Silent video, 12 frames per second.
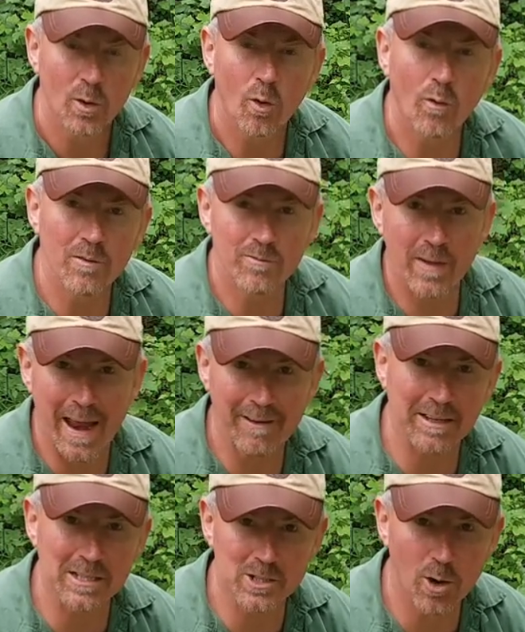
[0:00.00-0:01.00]
or in
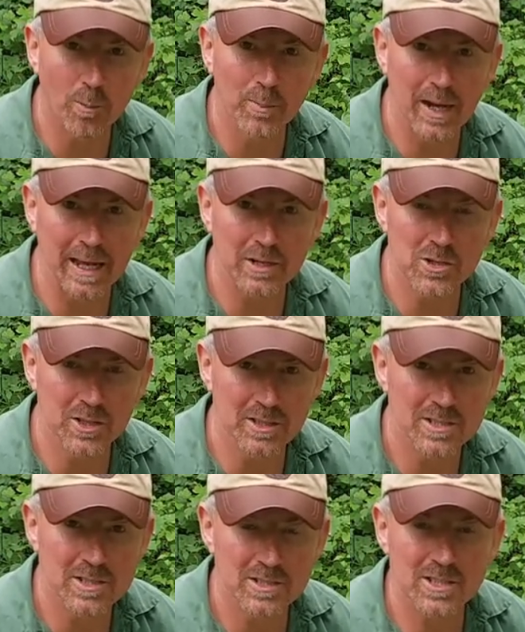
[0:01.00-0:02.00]
various
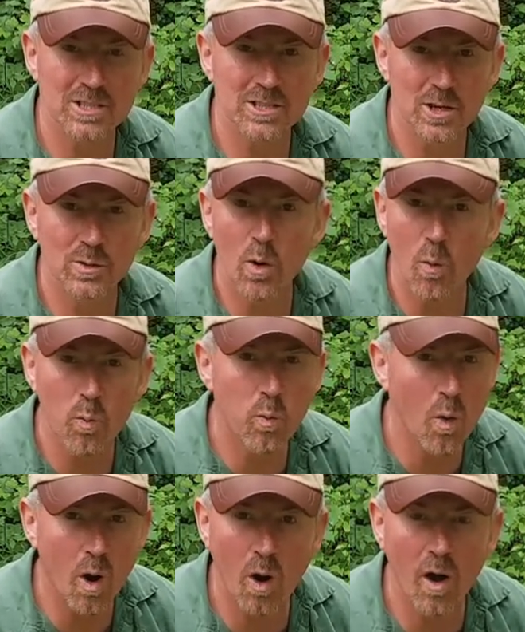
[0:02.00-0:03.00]
combinations to suit
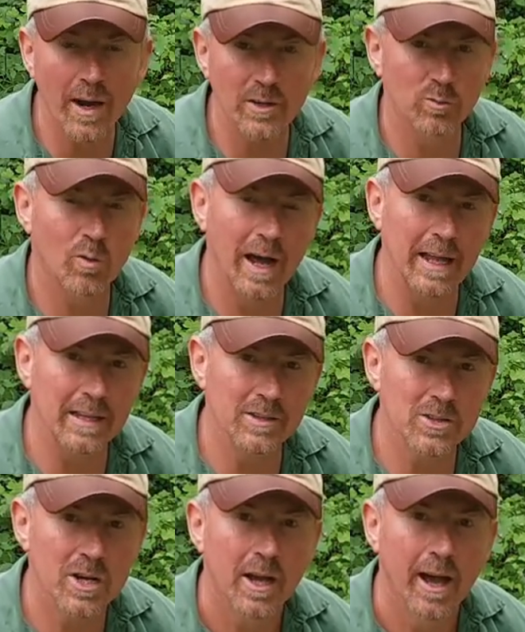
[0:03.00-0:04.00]
a wide range